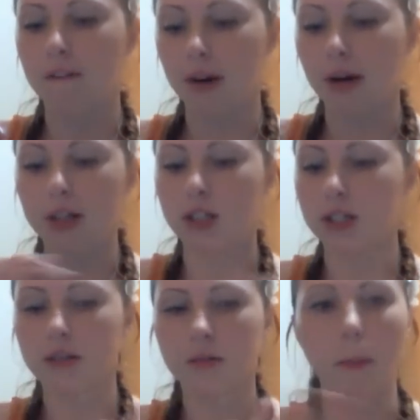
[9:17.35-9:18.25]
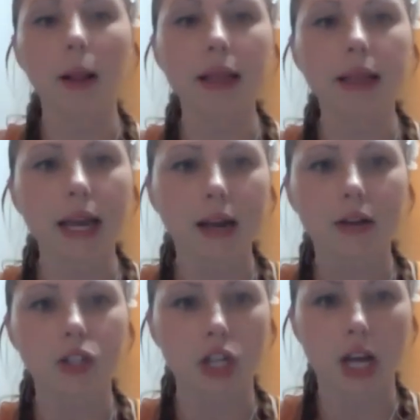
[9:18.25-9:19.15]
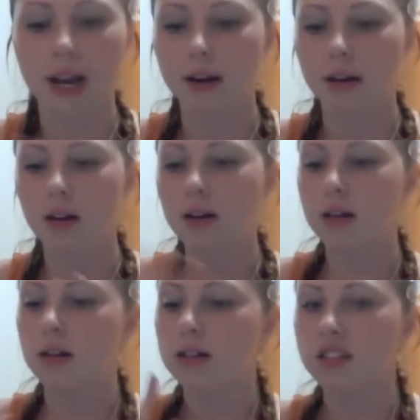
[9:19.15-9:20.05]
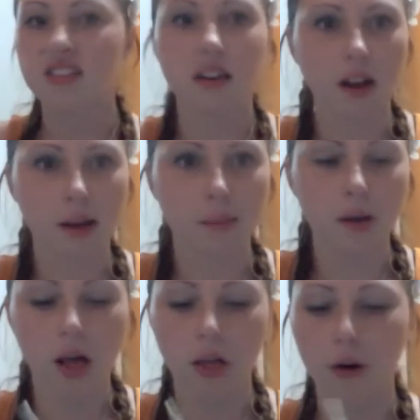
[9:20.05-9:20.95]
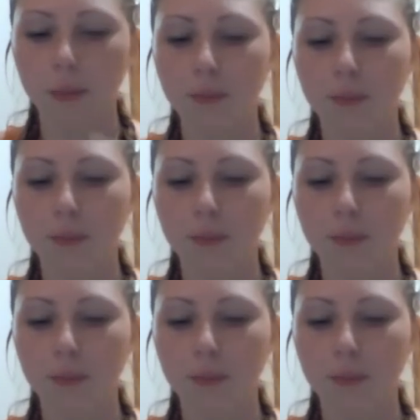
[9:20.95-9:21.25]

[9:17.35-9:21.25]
very just plain Jane skin type color.